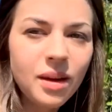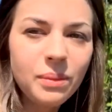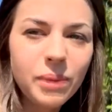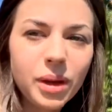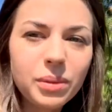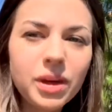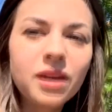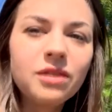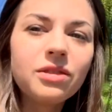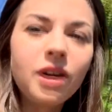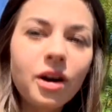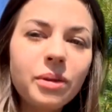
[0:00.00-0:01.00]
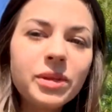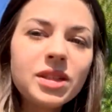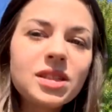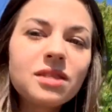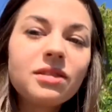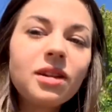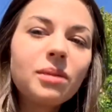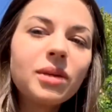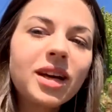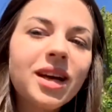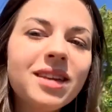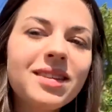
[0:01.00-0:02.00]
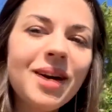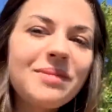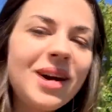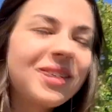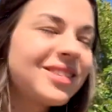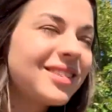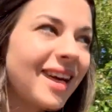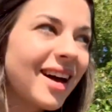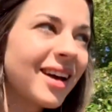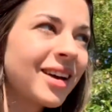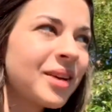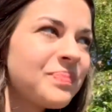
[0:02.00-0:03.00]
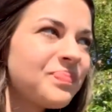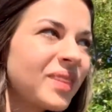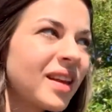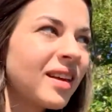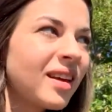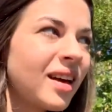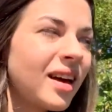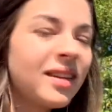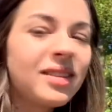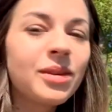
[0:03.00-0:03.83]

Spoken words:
maybe environment to film it because I'm outside. It's